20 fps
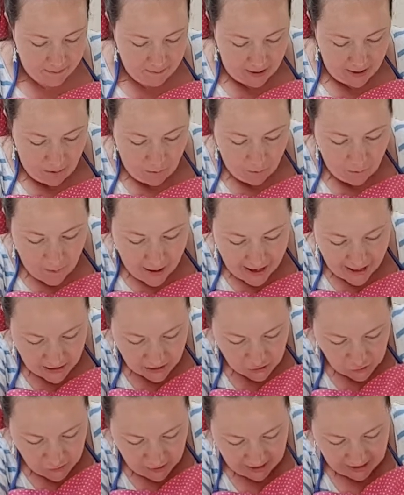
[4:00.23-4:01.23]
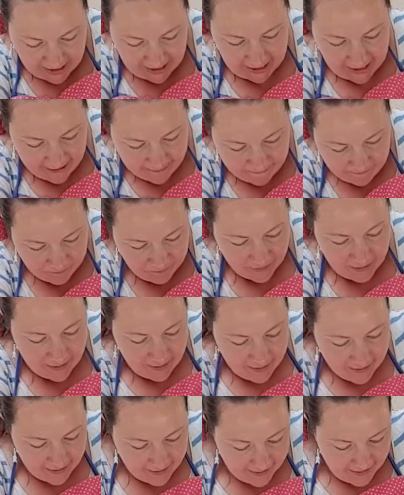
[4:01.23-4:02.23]
can be quite tricky.
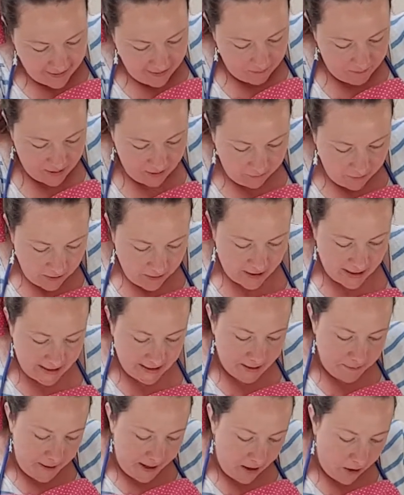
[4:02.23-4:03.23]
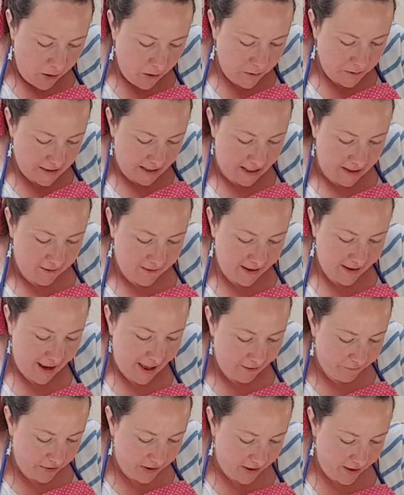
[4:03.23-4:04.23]
But if you're a little bit older, you can
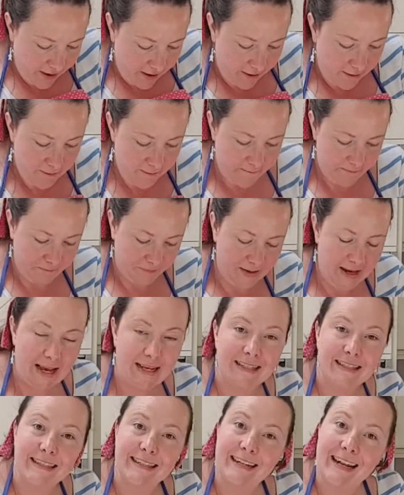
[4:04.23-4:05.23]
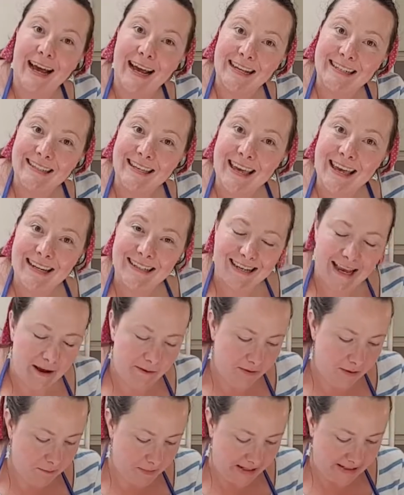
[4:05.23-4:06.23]
have a go at slicing it
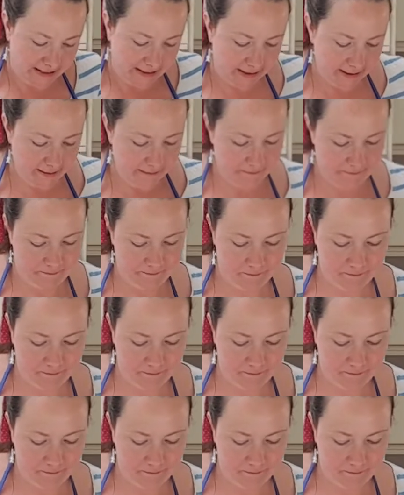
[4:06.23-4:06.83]
down the middle.